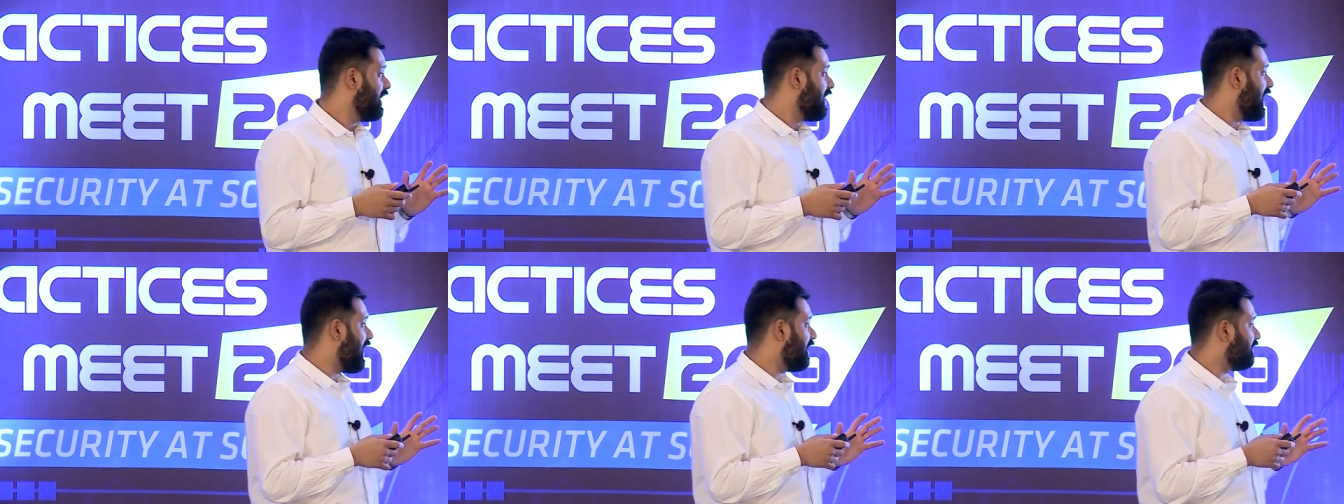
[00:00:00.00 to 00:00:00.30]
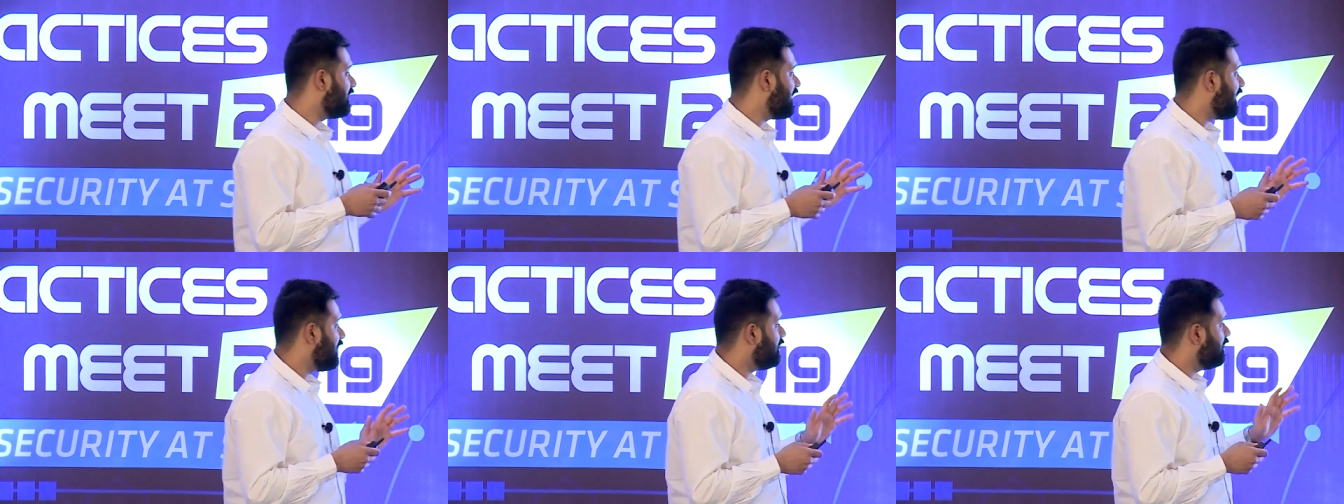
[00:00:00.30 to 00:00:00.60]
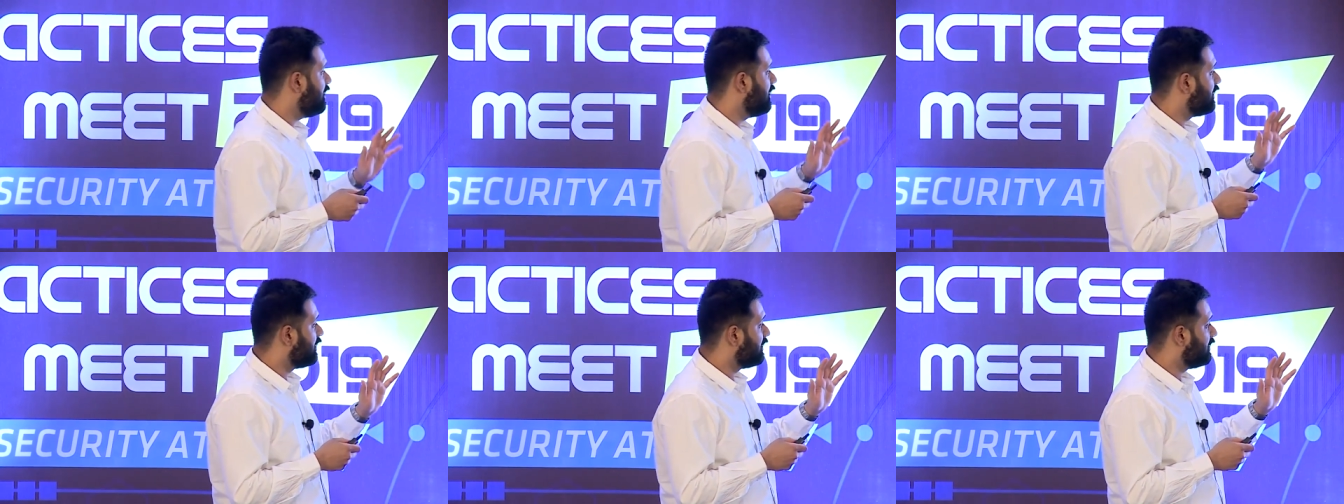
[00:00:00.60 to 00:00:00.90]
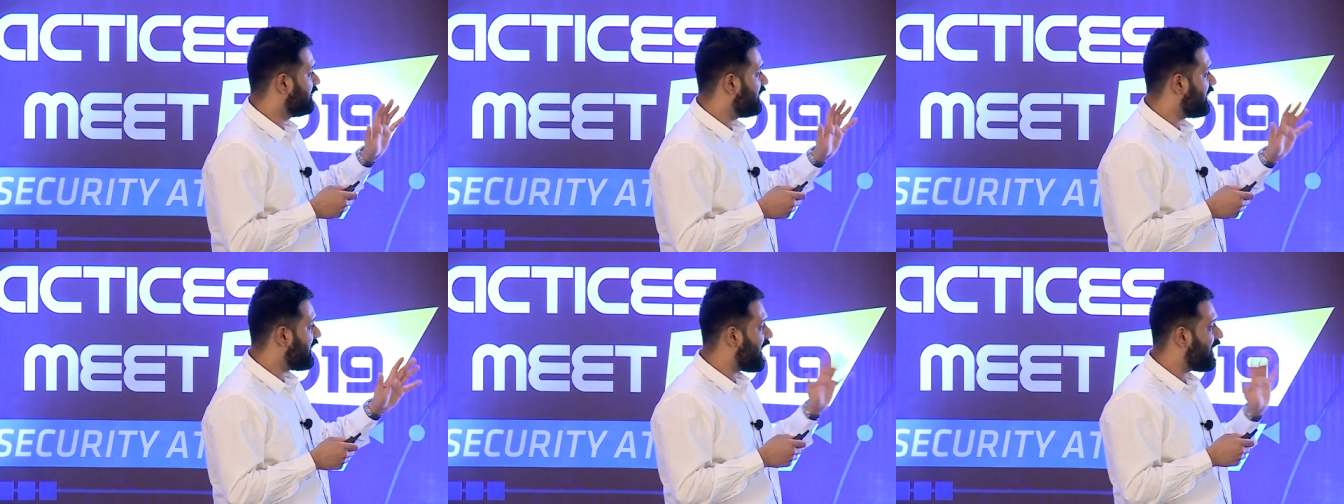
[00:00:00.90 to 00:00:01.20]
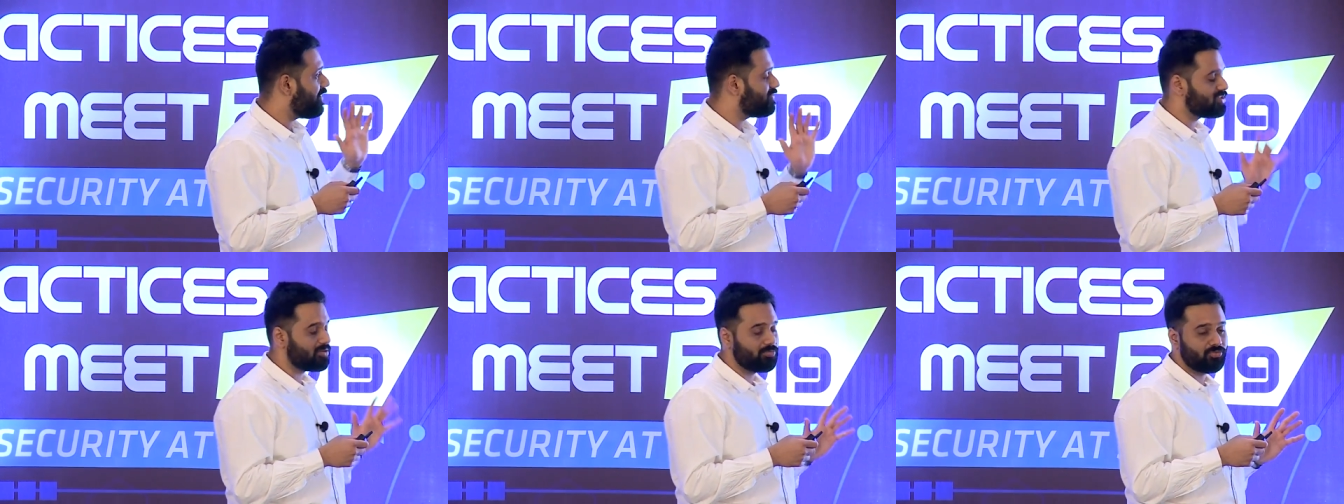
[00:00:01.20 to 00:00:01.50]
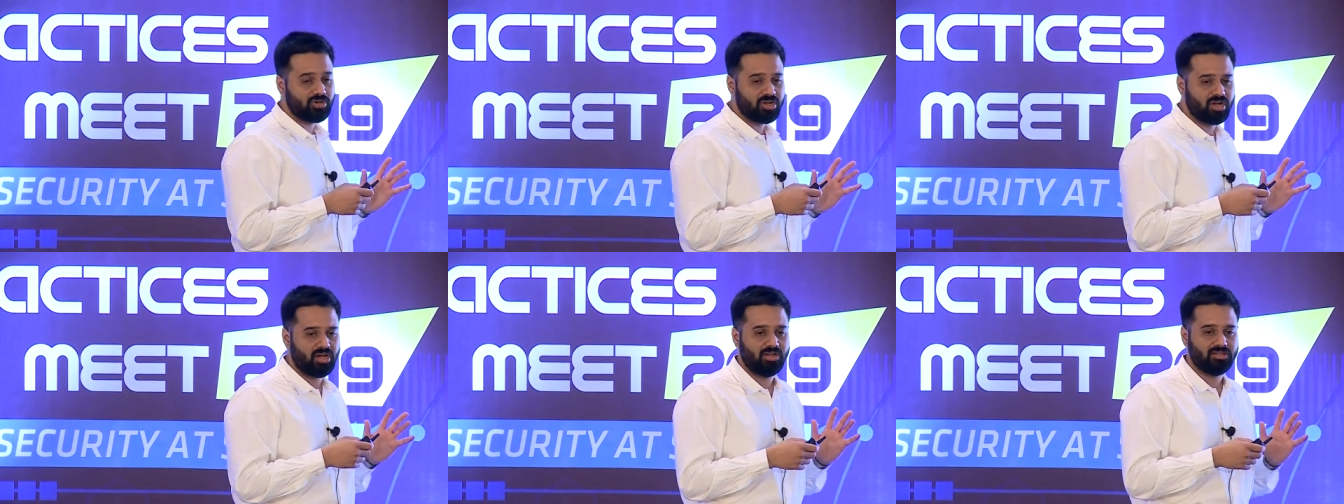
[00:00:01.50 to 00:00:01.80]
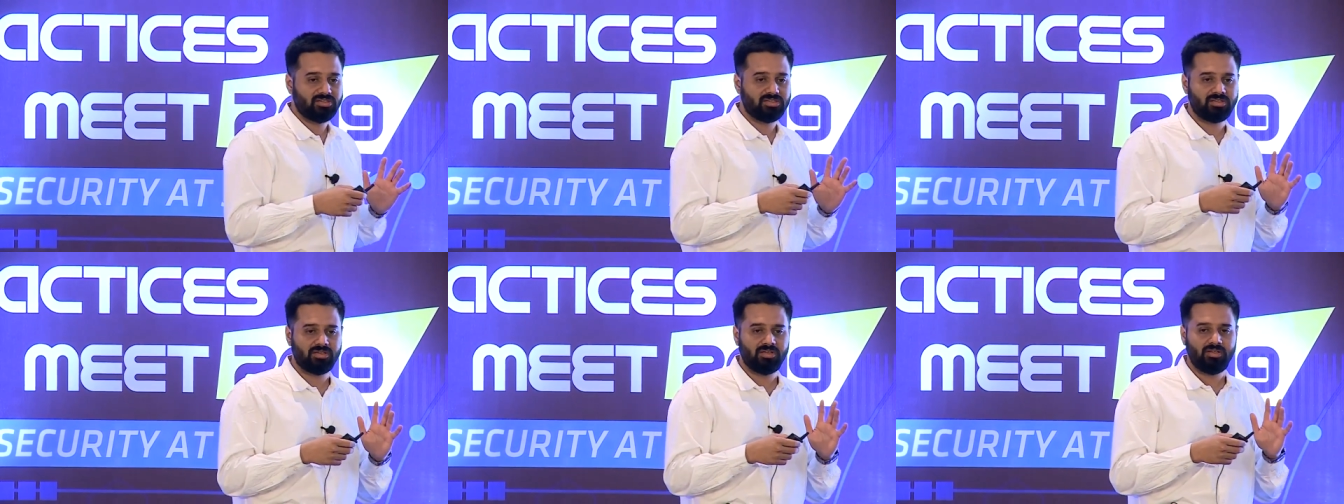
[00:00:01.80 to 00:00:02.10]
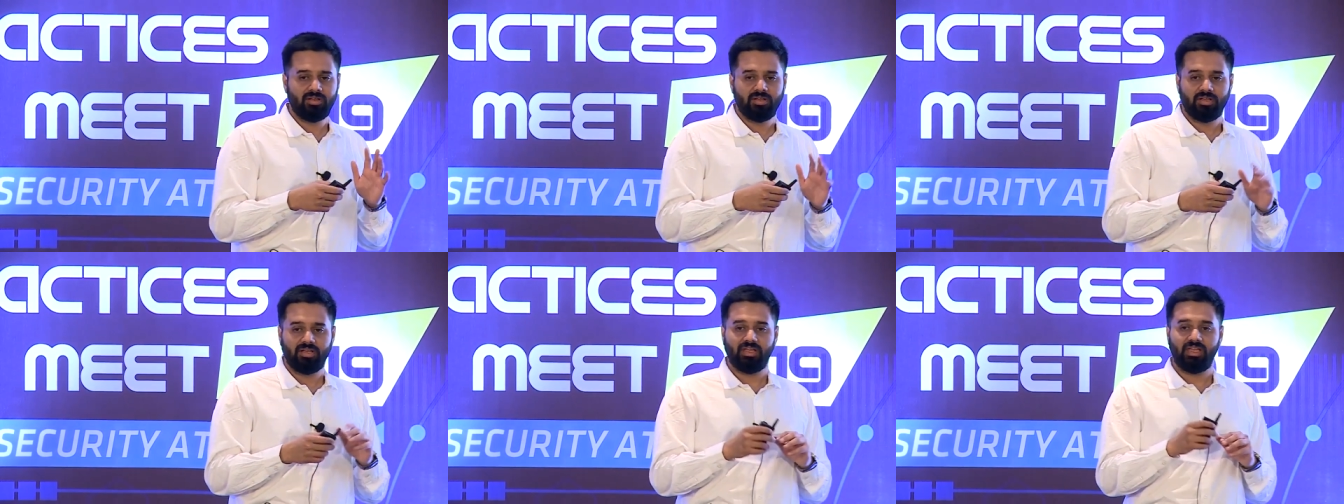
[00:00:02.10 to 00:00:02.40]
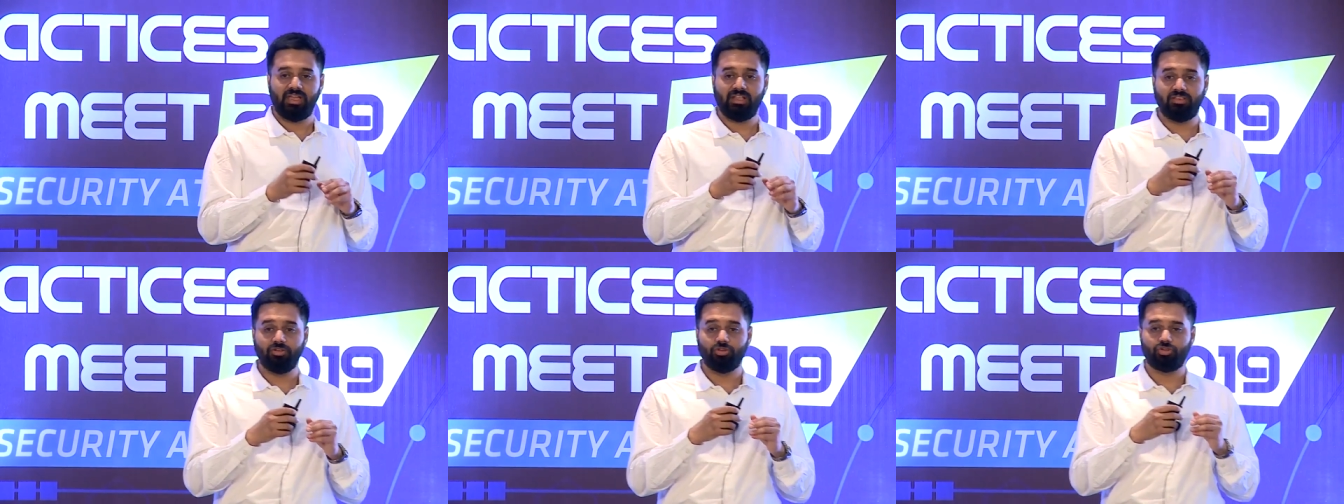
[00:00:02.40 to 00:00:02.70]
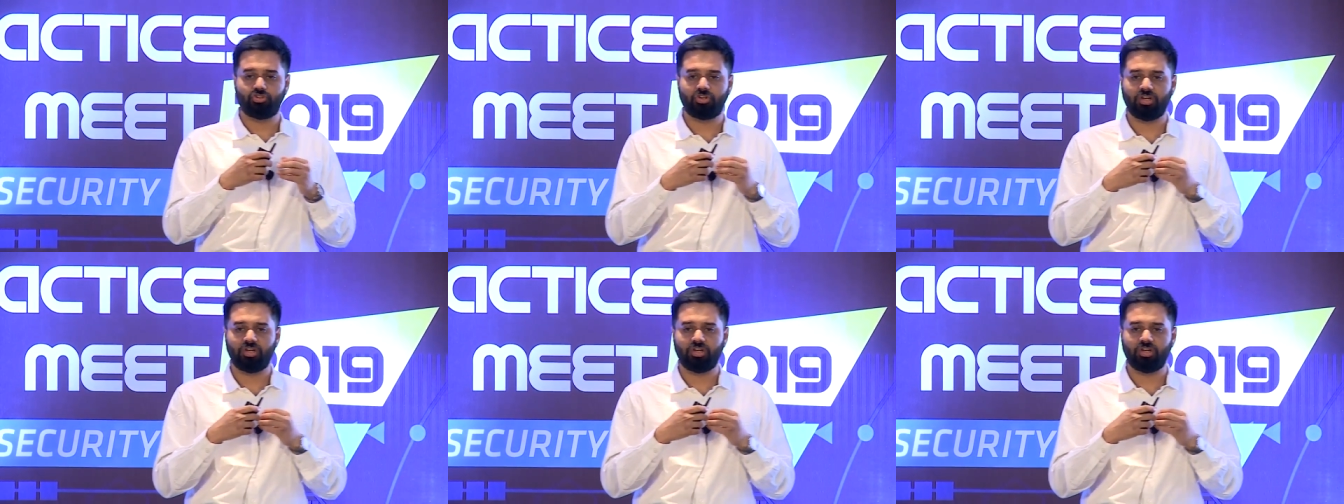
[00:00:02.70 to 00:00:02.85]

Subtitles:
And then they have some traits. Those